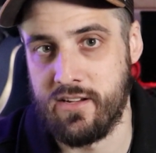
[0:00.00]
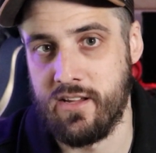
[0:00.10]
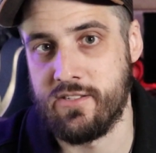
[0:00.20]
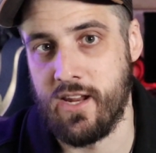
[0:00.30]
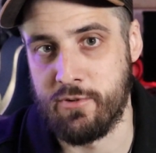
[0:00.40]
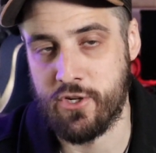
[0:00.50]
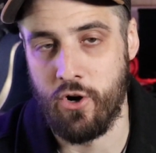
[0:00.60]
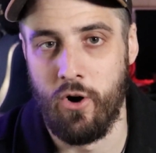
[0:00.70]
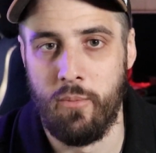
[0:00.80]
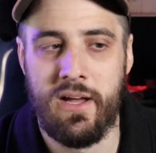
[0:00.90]
His name is
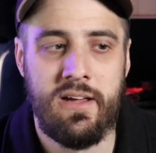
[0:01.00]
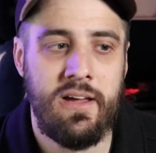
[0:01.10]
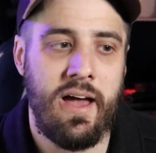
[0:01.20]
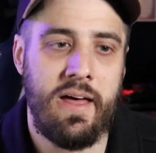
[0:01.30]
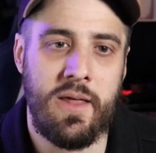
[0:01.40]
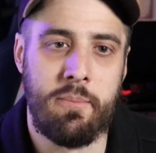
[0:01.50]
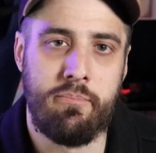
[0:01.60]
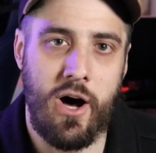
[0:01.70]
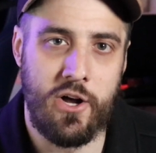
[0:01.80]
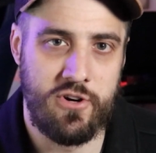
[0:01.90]
Colin. And then
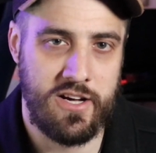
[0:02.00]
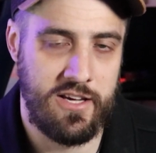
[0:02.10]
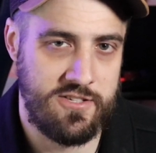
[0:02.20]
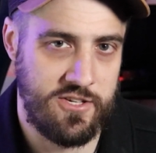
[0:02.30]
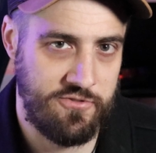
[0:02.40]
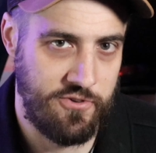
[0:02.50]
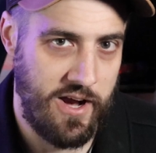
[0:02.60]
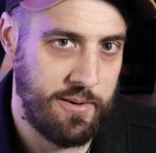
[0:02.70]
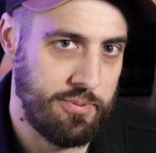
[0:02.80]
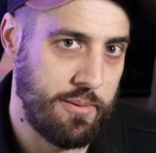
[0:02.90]
Podrick is his
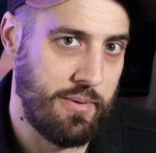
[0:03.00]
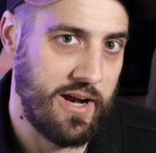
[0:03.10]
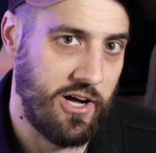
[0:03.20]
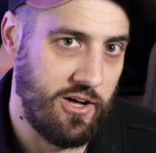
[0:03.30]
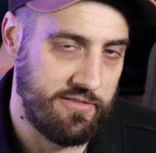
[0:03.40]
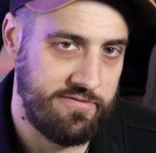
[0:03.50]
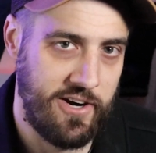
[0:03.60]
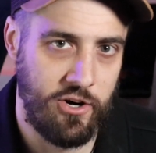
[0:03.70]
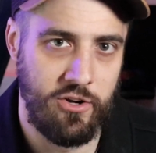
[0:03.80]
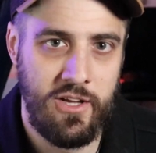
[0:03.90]
friend, played by Colin
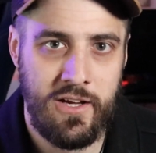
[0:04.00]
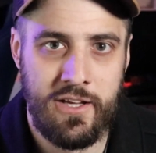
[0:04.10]
Farrell,